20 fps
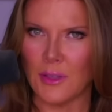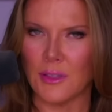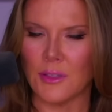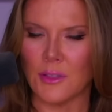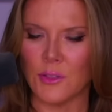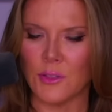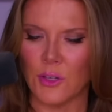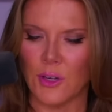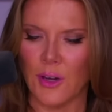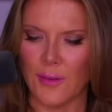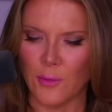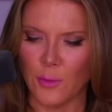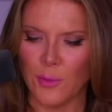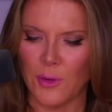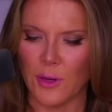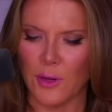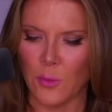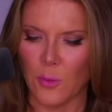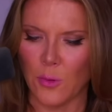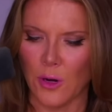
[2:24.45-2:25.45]
This is your
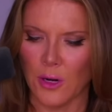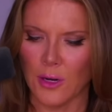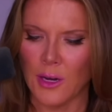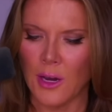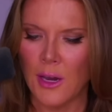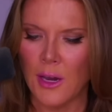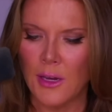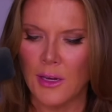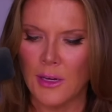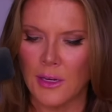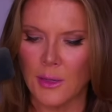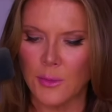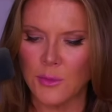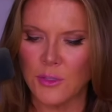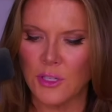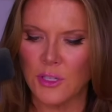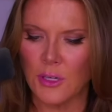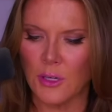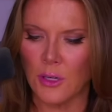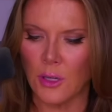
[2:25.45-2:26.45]
government at work.
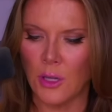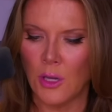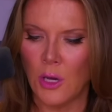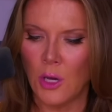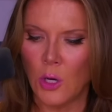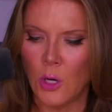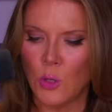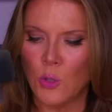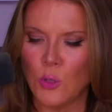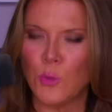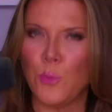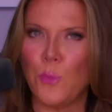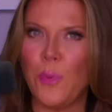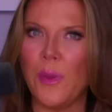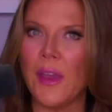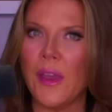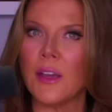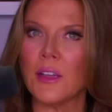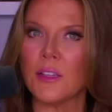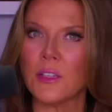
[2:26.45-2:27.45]
Kim Cheatle, whose
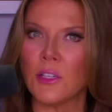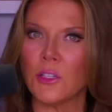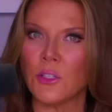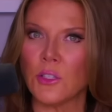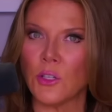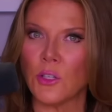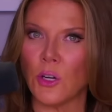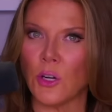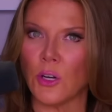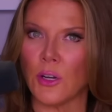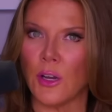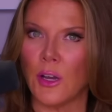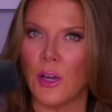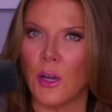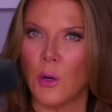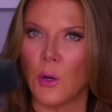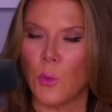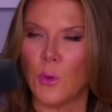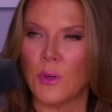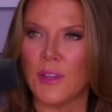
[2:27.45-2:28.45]
biggest concern
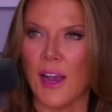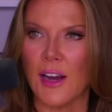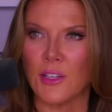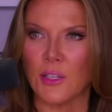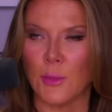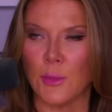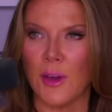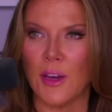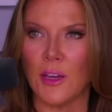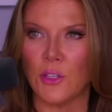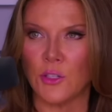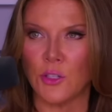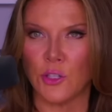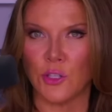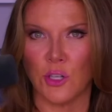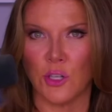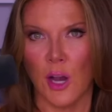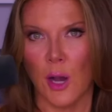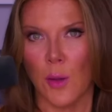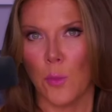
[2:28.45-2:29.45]
was actually making
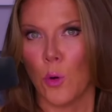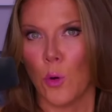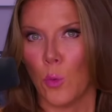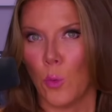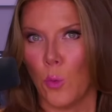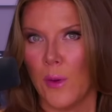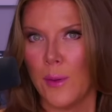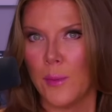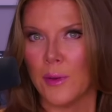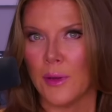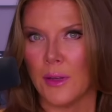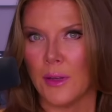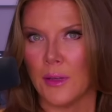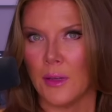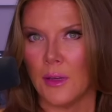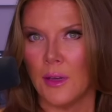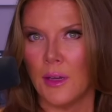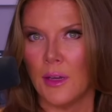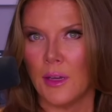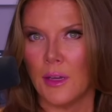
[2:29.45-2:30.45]
sure she got more
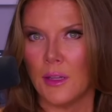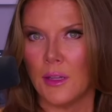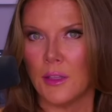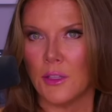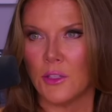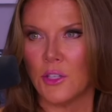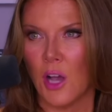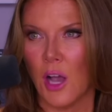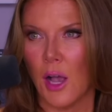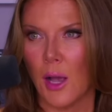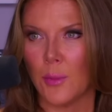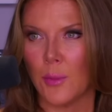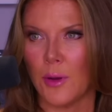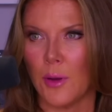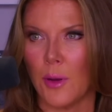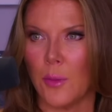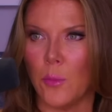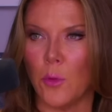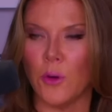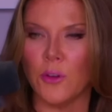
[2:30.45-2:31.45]
women in the job
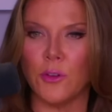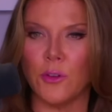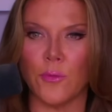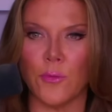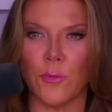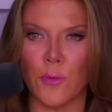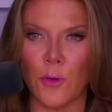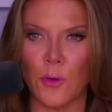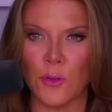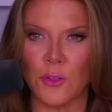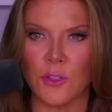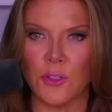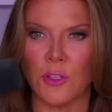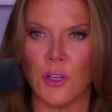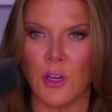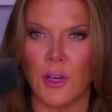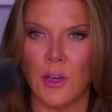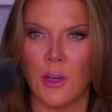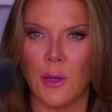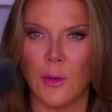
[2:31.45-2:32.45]
and more
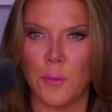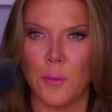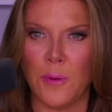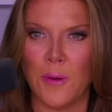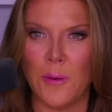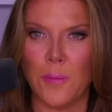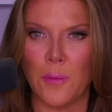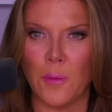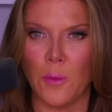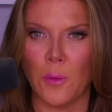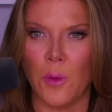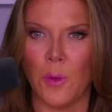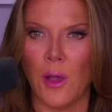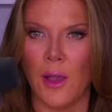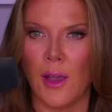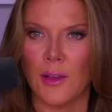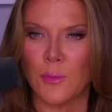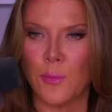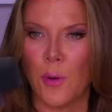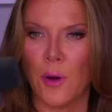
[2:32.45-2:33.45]
diverse people
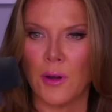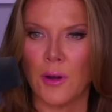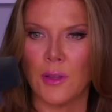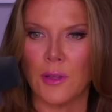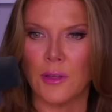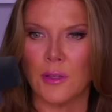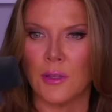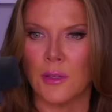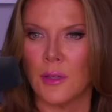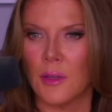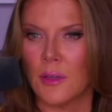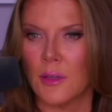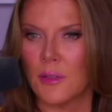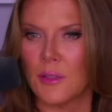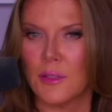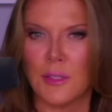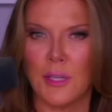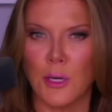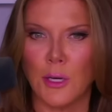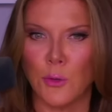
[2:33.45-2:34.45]
as part of this
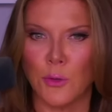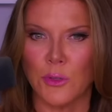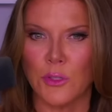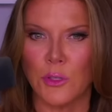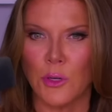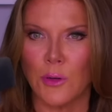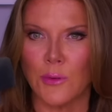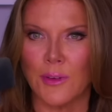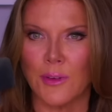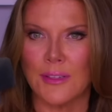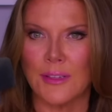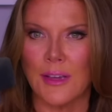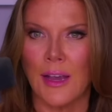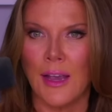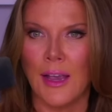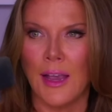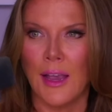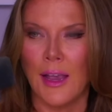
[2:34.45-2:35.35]
Secret Service.